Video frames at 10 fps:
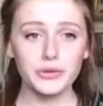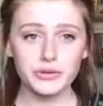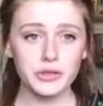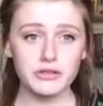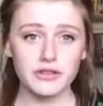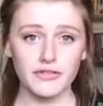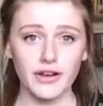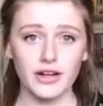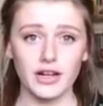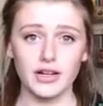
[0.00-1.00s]
It also used the
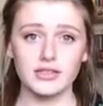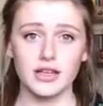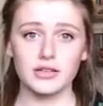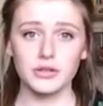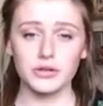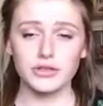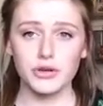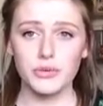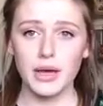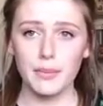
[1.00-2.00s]
fairy lights
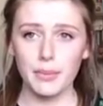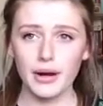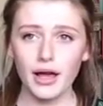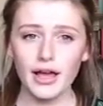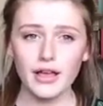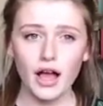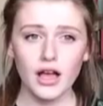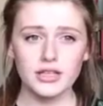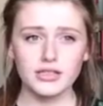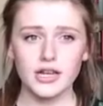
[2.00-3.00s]
to imply
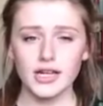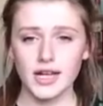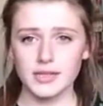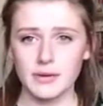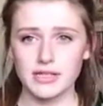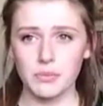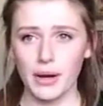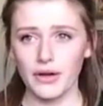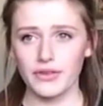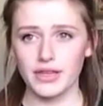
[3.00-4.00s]
certain aspects
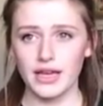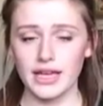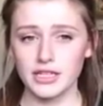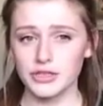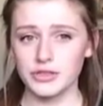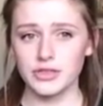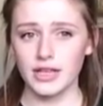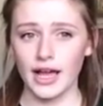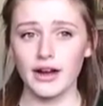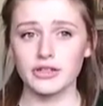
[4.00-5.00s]
about
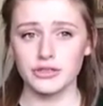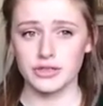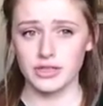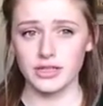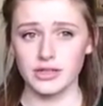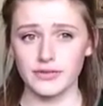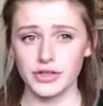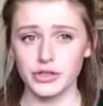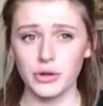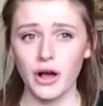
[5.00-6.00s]
the character as an
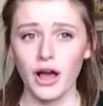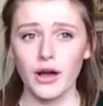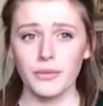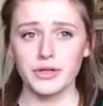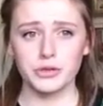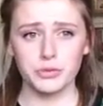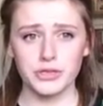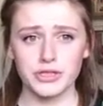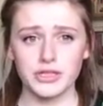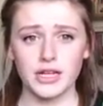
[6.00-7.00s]
individual, which
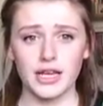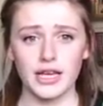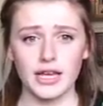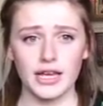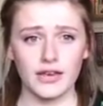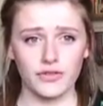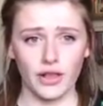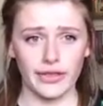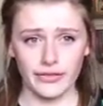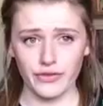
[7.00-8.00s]
would, if
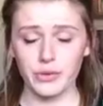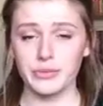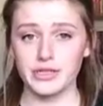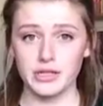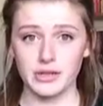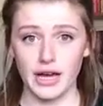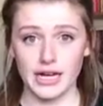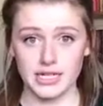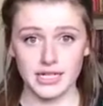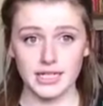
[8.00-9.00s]
like the film was to
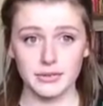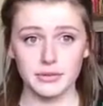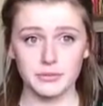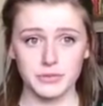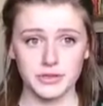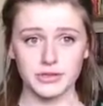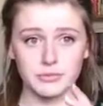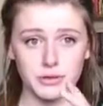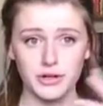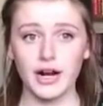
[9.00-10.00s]
actually
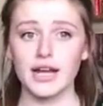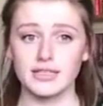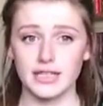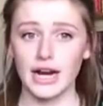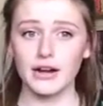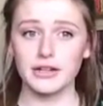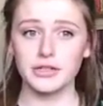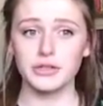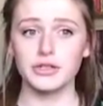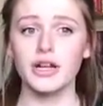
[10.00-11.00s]
progress and
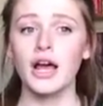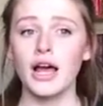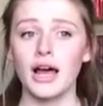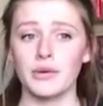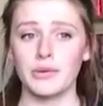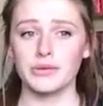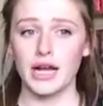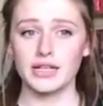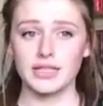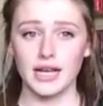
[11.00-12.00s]
carry on, and we
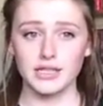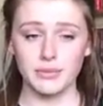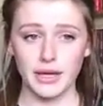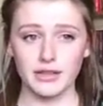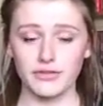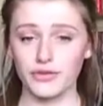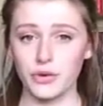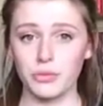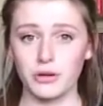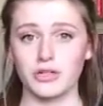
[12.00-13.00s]
had to actually make the
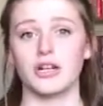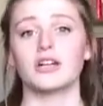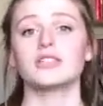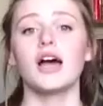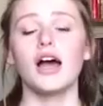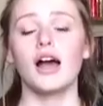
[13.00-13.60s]
full product,